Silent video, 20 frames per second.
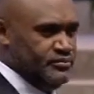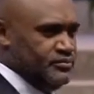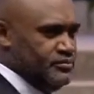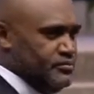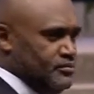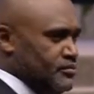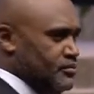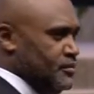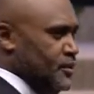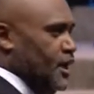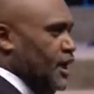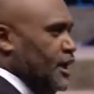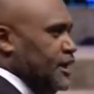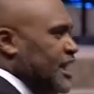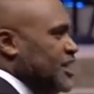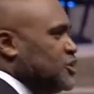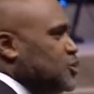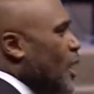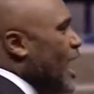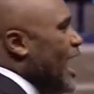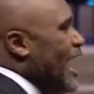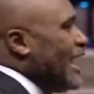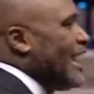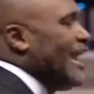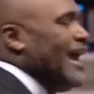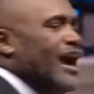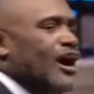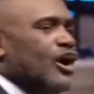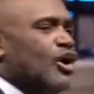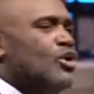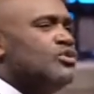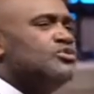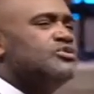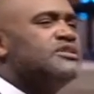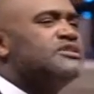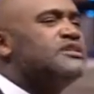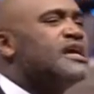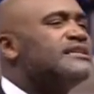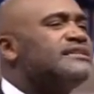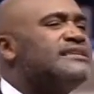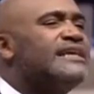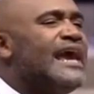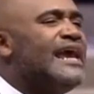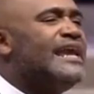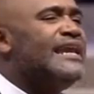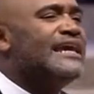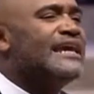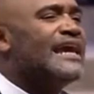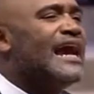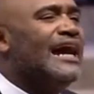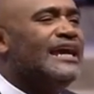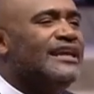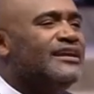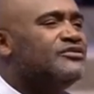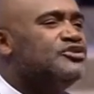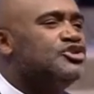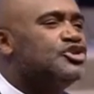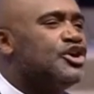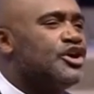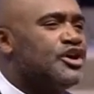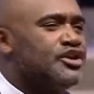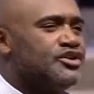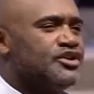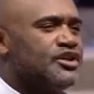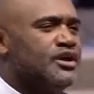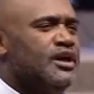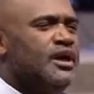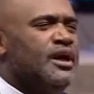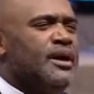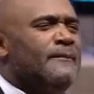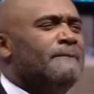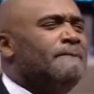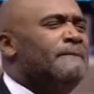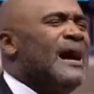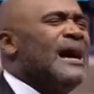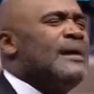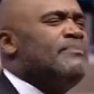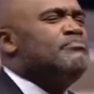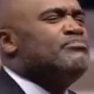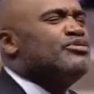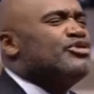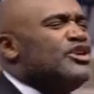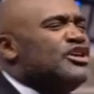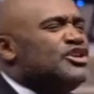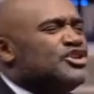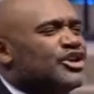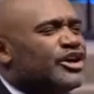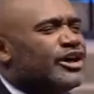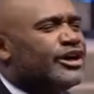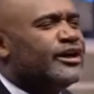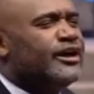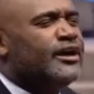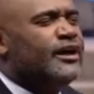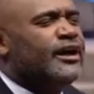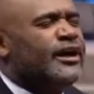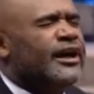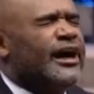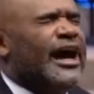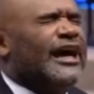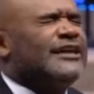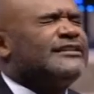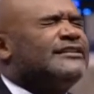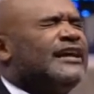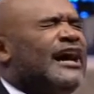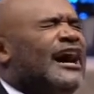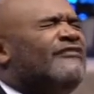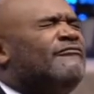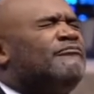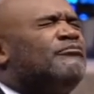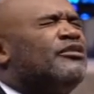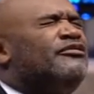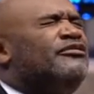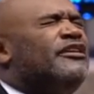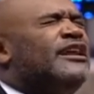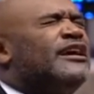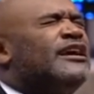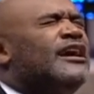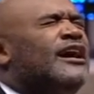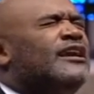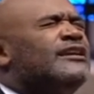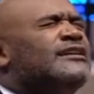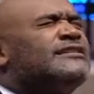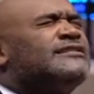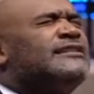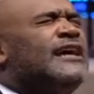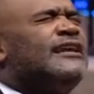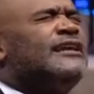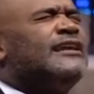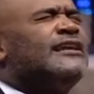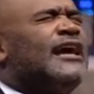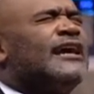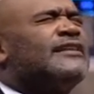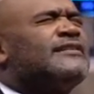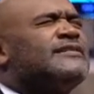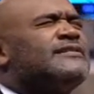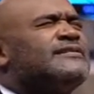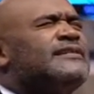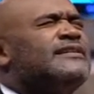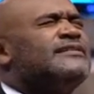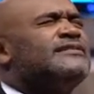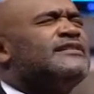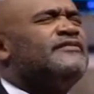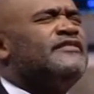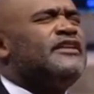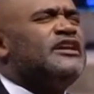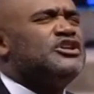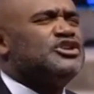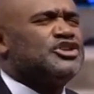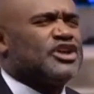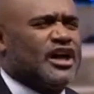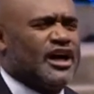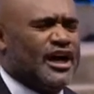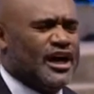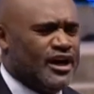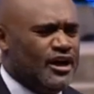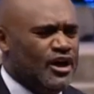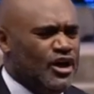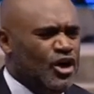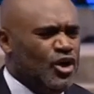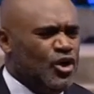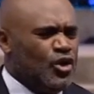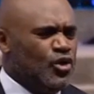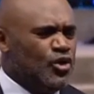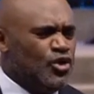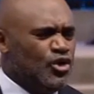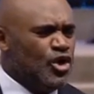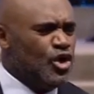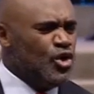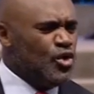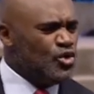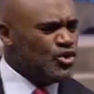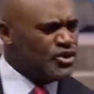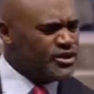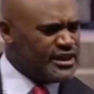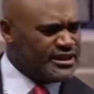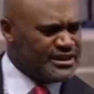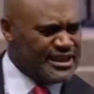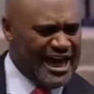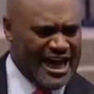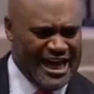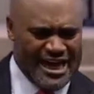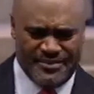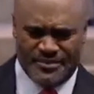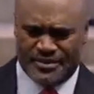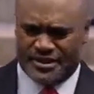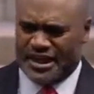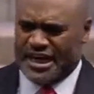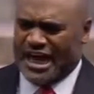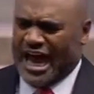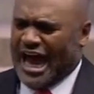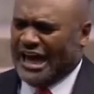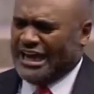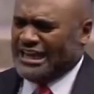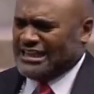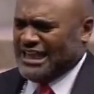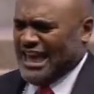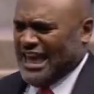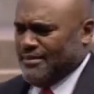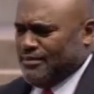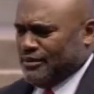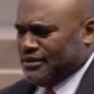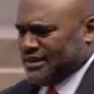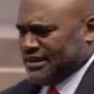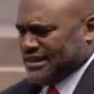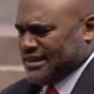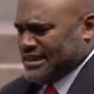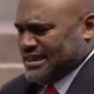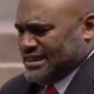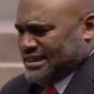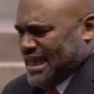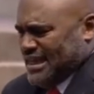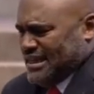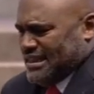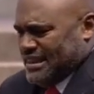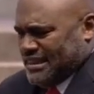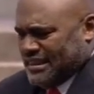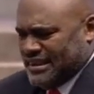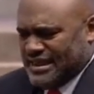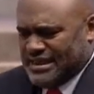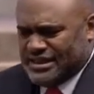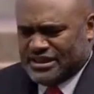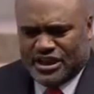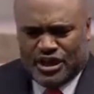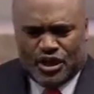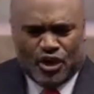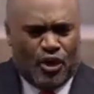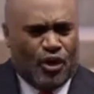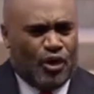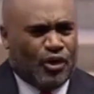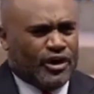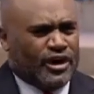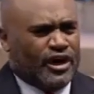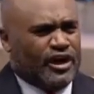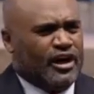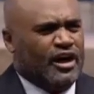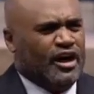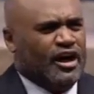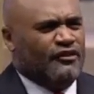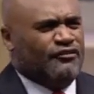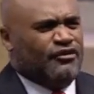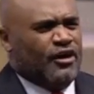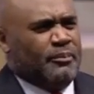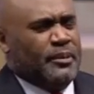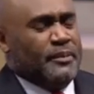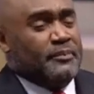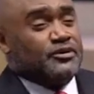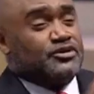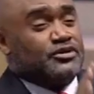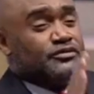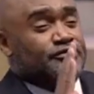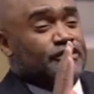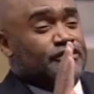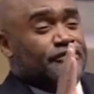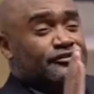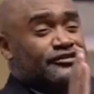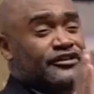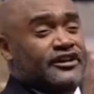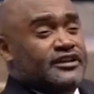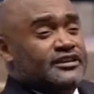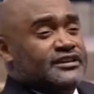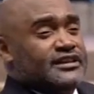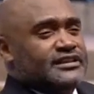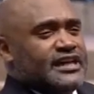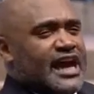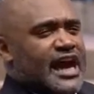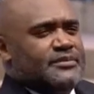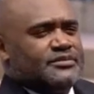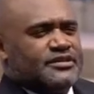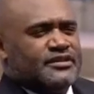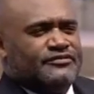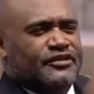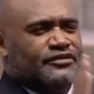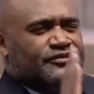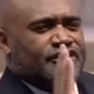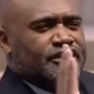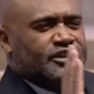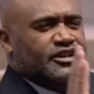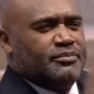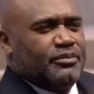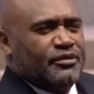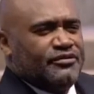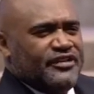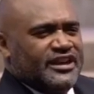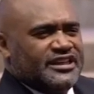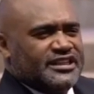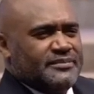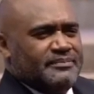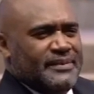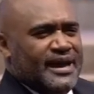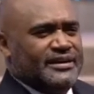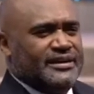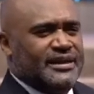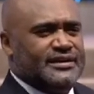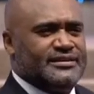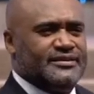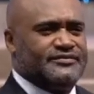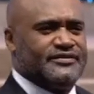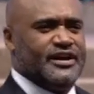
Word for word: That's why I can't go to just any kind of church. My preacher has to have prophetic understanding like the sons of Issachar, who knows the times and is able to set things in order for people to fulfill the times and fulfill the prophetic mandate of God.